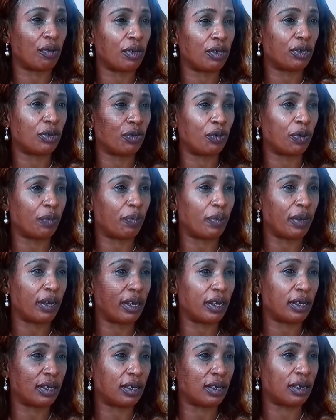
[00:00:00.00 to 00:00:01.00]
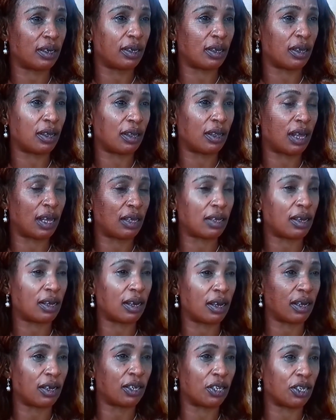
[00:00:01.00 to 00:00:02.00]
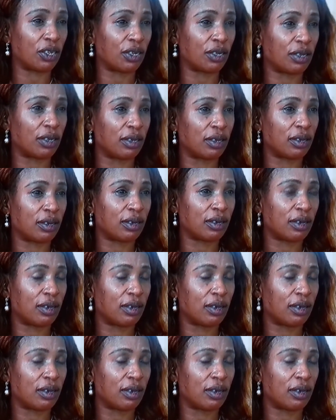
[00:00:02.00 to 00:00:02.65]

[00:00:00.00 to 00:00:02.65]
going to replace that collection